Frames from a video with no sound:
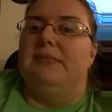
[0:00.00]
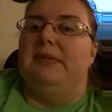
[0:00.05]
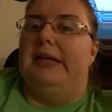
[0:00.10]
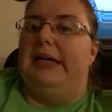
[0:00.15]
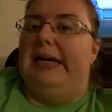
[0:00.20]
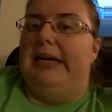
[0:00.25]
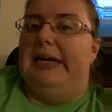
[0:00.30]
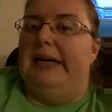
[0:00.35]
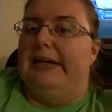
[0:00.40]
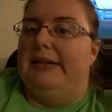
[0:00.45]

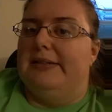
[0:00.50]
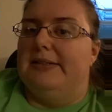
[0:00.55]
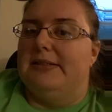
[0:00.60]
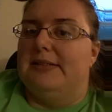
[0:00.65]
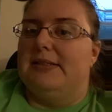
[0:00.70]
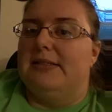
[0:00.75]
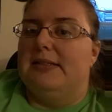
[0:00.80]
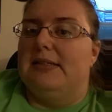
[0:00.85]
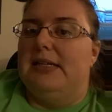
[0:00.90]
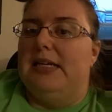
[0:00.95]
and
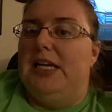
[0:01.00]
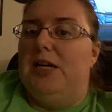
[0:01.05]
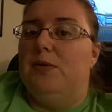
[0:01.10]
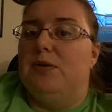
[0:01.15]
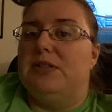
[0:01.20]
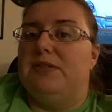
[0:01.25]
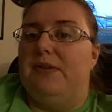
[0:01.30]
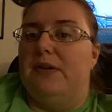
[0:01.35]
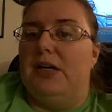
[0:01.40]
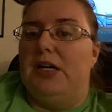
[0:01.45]
it
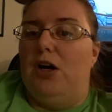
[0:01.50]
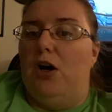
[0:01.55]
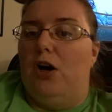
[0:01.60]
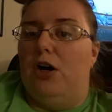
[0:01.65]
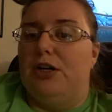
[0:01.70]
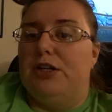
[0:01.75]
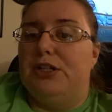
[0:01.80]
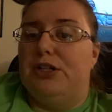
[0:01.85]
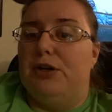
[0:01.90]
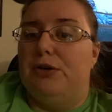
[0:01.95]
was very
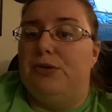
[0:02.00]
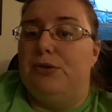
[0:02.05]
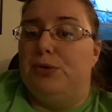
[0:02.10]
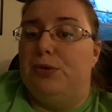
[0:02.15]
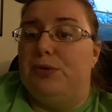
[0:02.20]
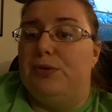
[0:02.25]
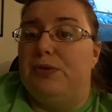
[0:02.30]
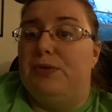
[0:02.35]
hard to go through